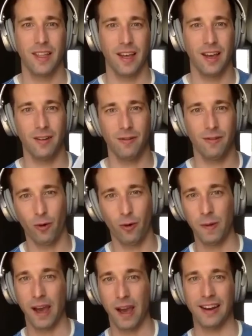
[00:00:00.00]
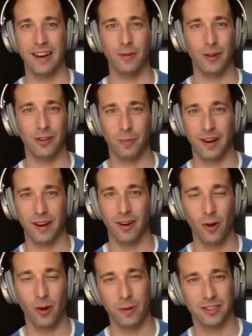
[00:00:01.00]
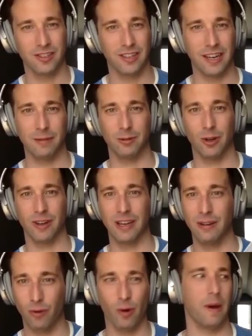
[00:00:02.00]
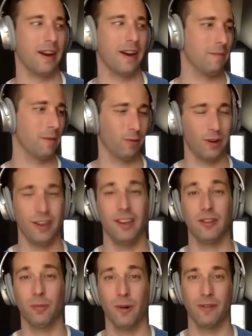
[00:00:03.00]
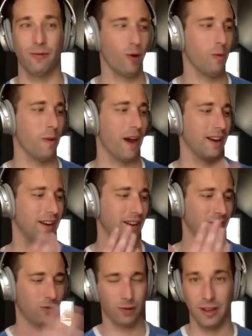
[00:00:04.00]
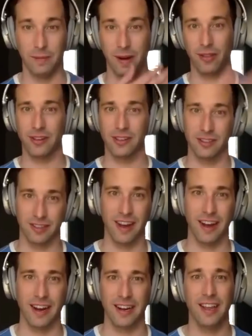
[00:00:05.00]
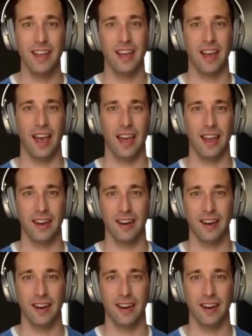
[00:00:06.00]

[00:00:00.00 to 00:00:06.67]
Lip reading: formatting, and we spend a whole bunch of time talking formatting, but really it's more than formatting. It's really about the design, and